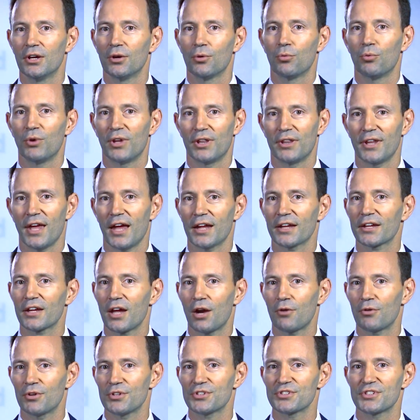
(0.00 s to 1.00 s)
when that
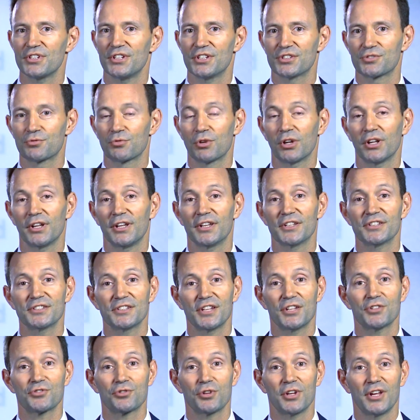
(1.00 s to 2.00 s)
currency is really
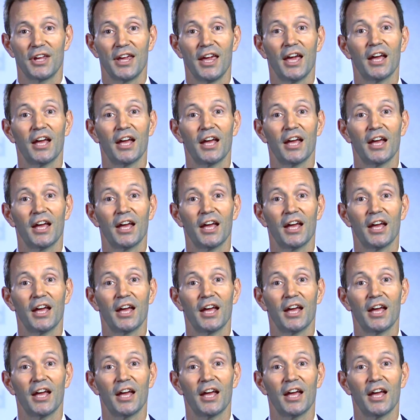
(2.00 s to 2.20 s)
essentially